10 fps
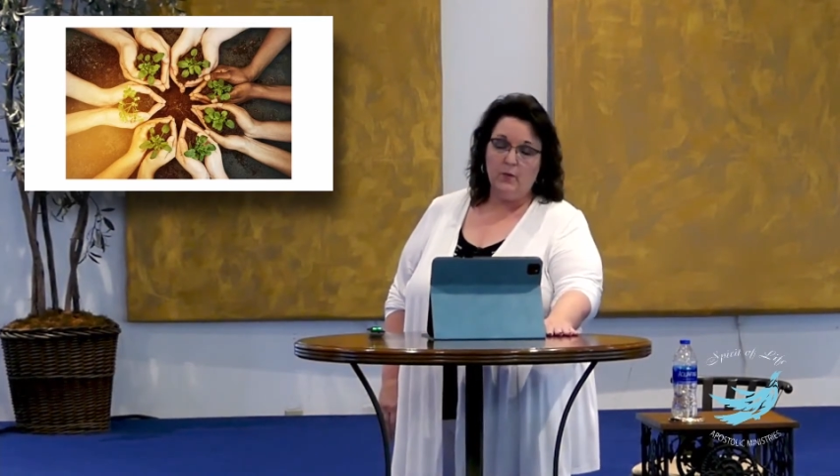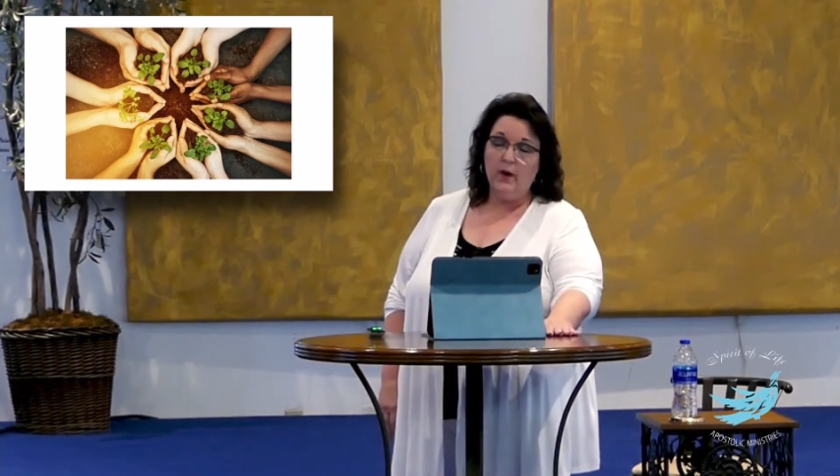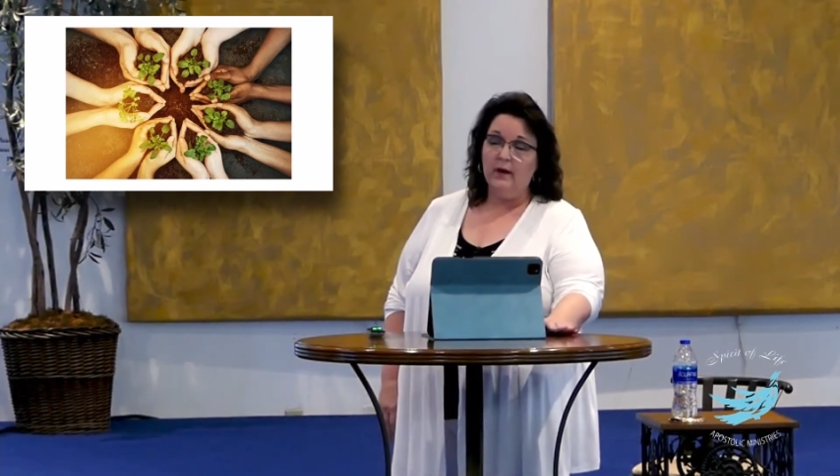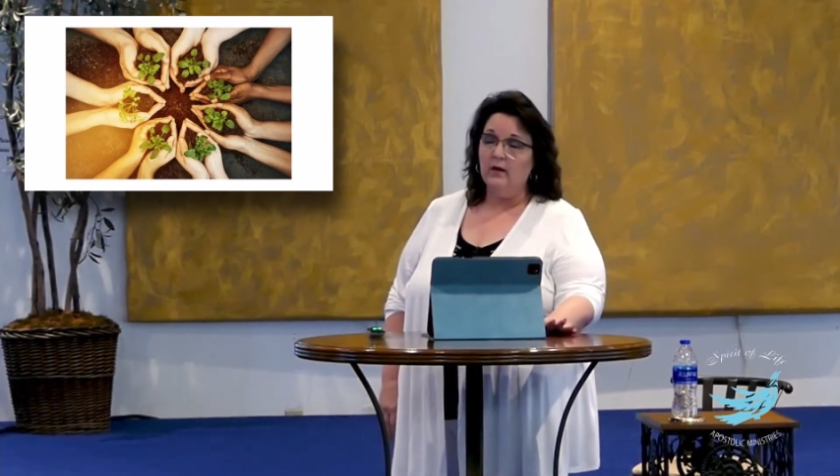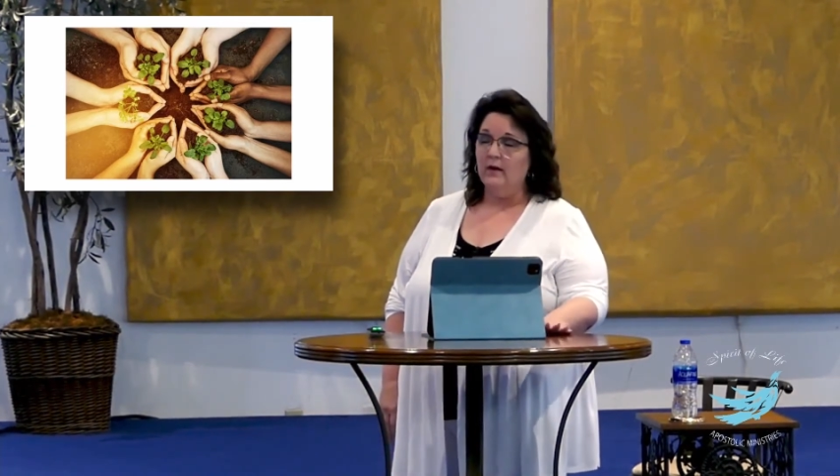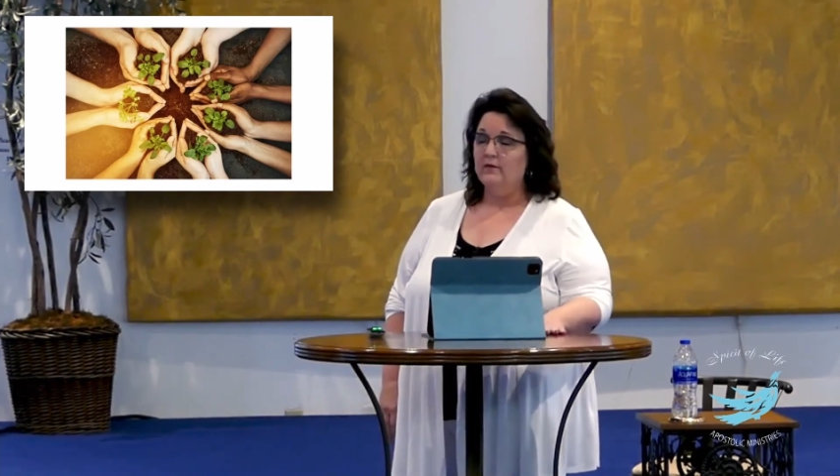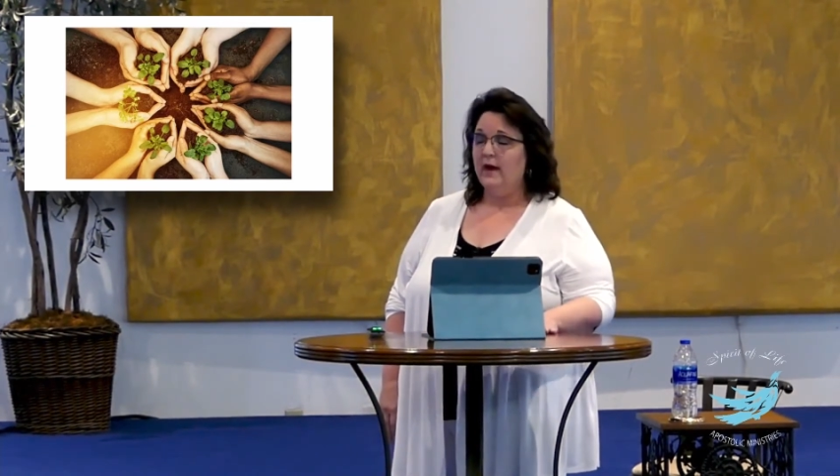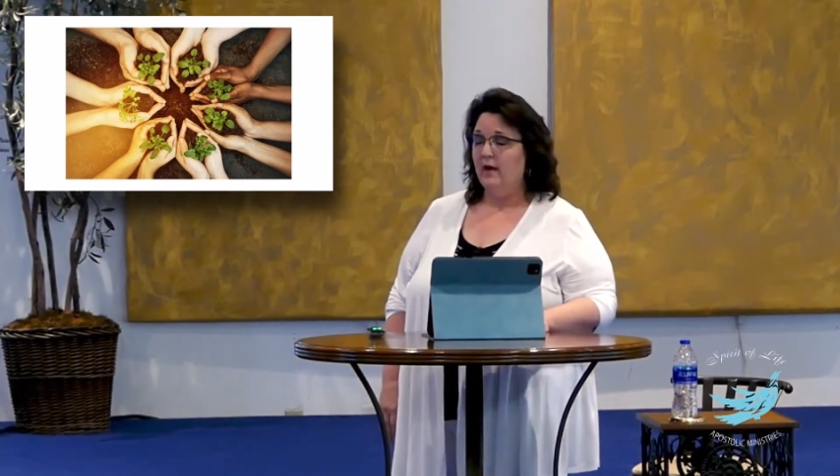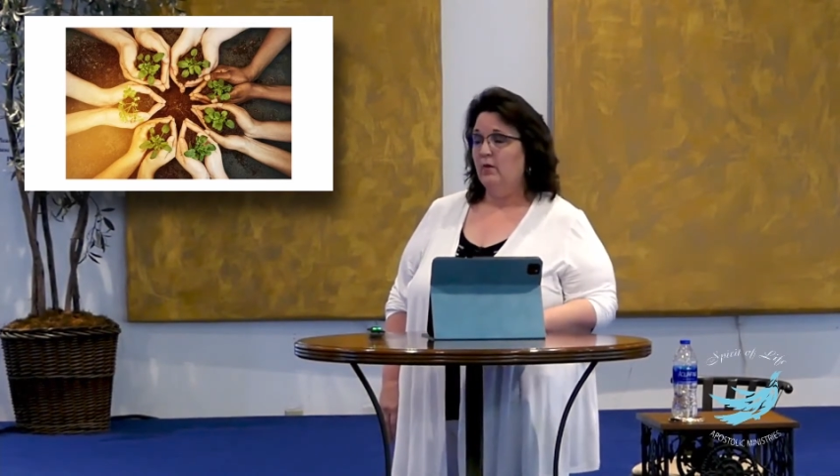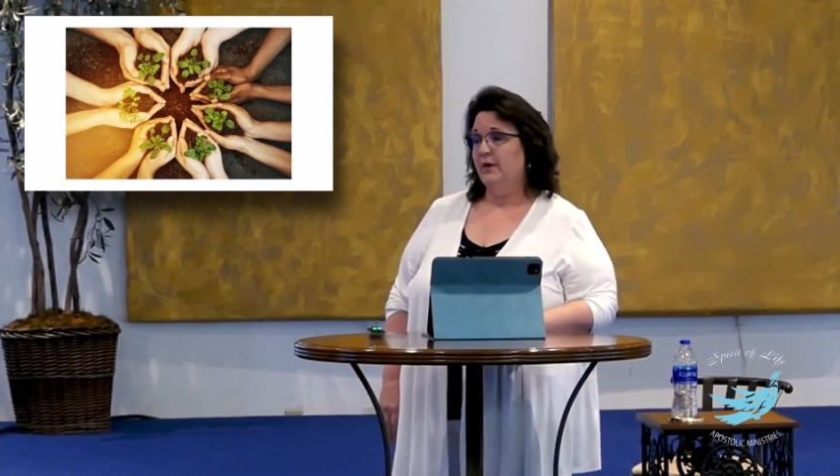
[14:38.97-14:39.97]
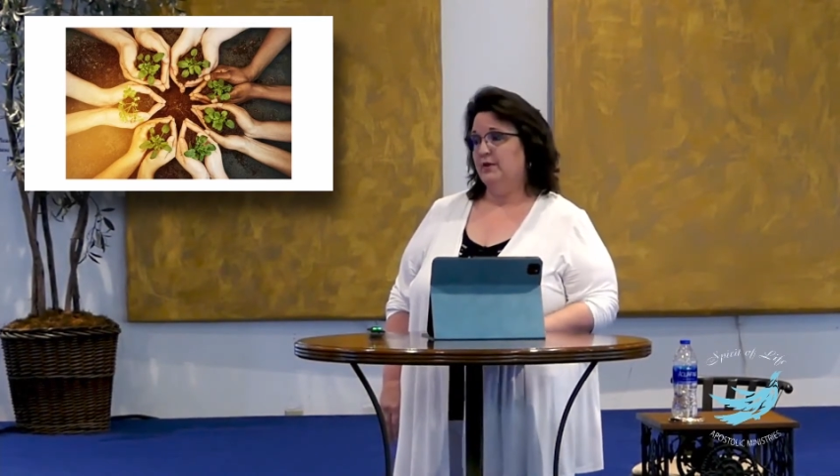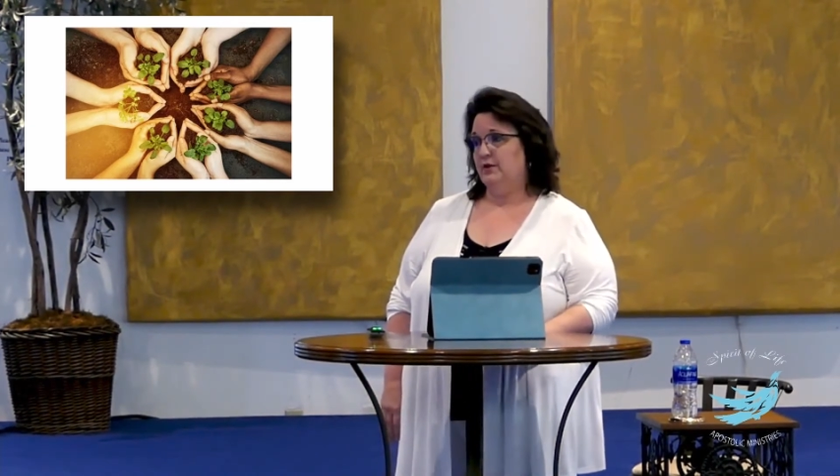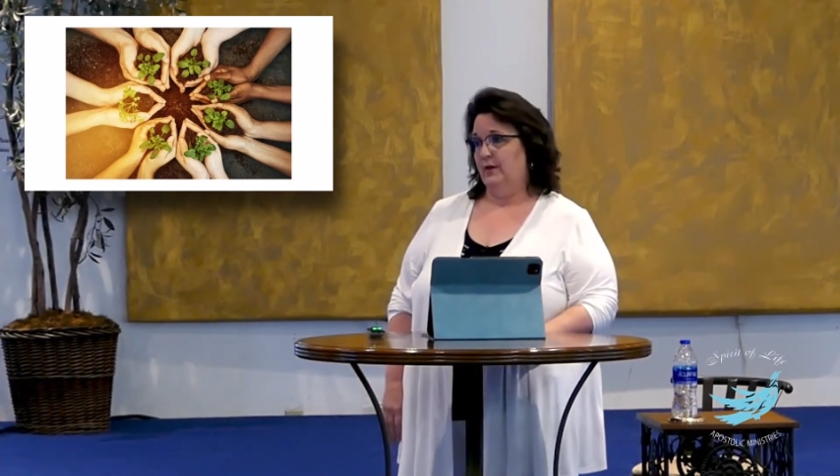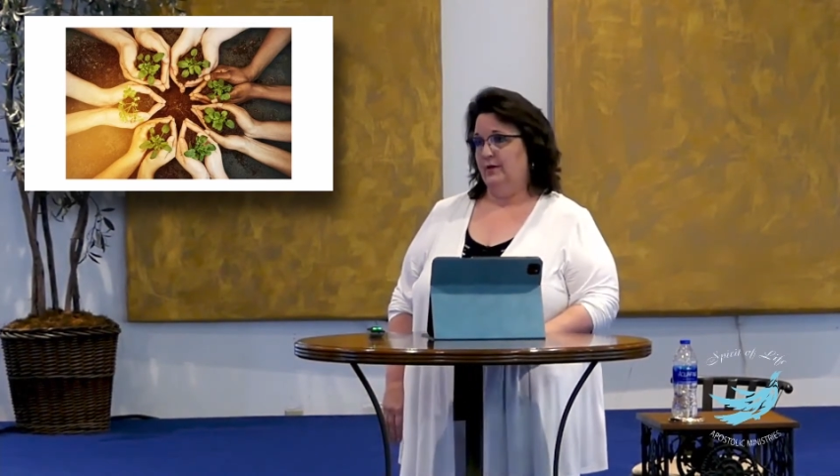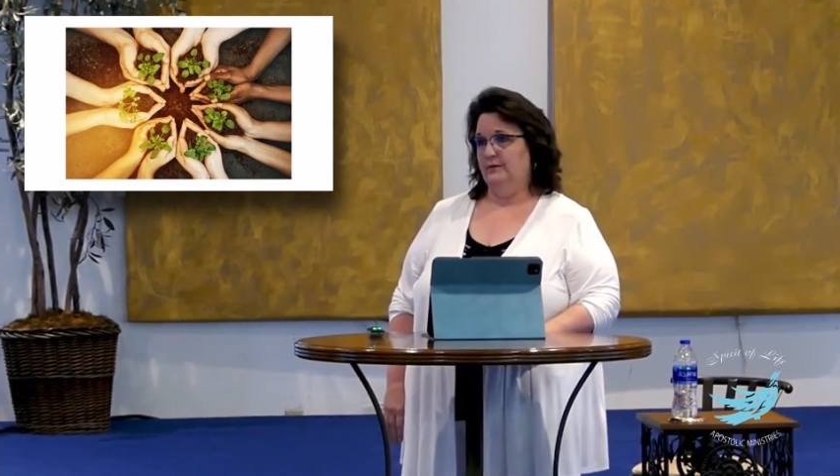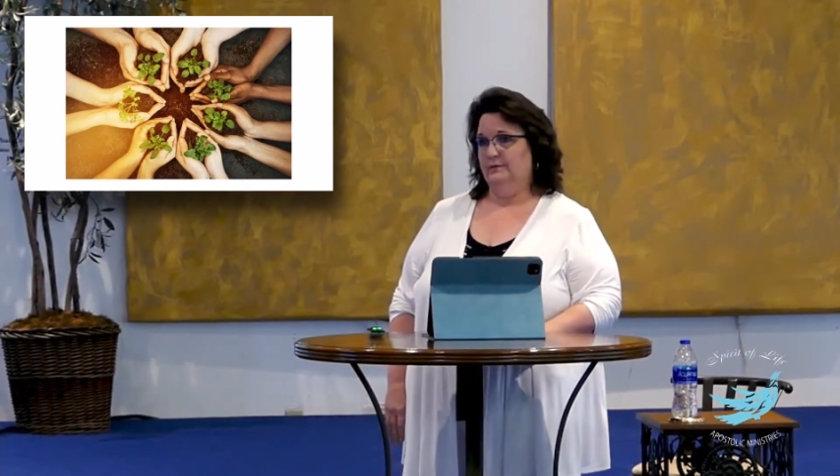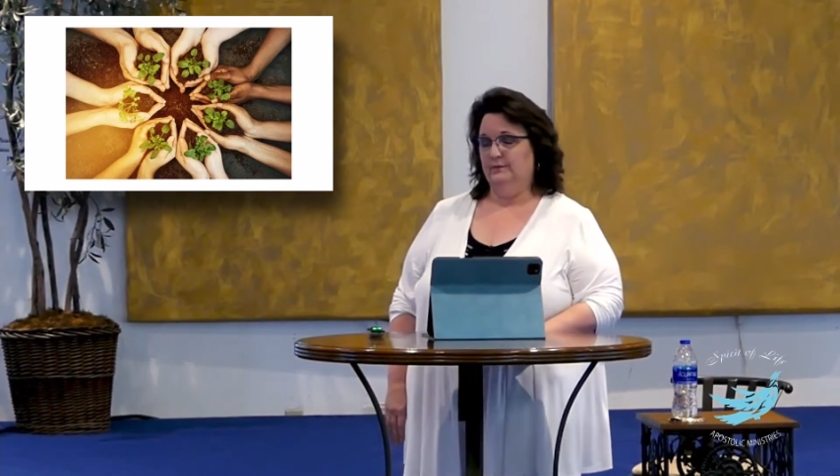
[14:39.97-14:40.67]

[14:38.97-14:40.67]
aware of how we share.